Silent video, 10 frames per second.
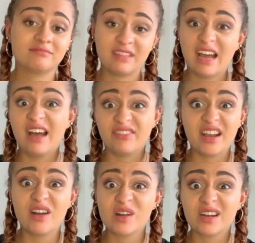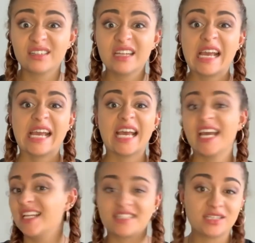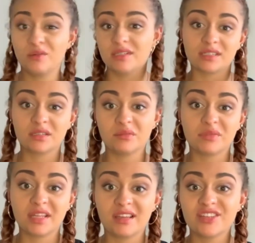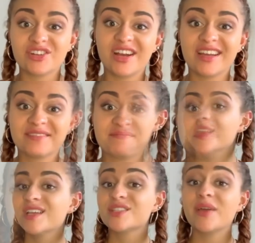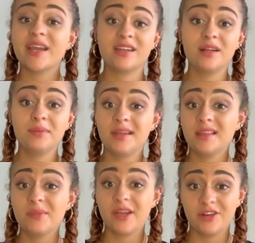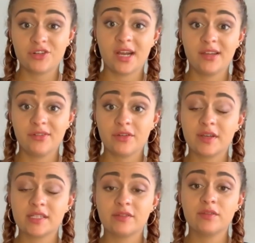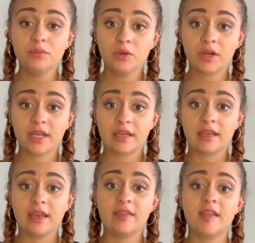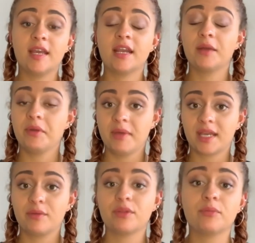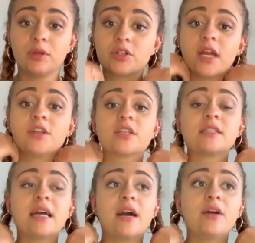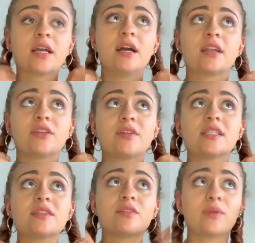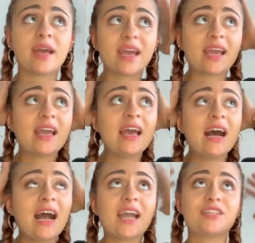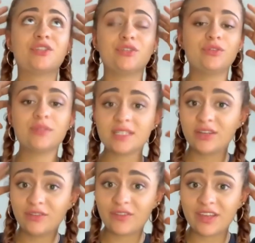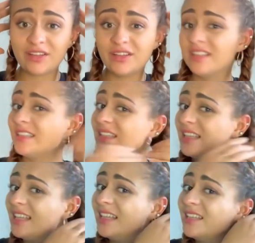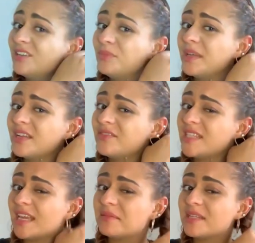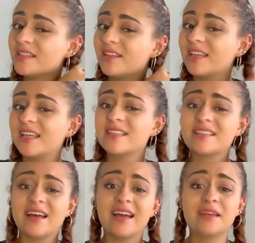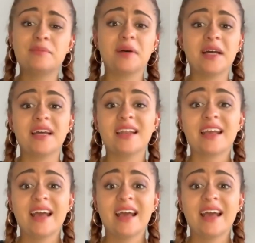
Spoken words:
a half an hour and it still wasn't completely dry. So I ended up letting them air dry for the rest of the morning, and then I went back in with a blow dryer just now and got it the rest of the way. I do still feel a little bit of dampness on the inside, but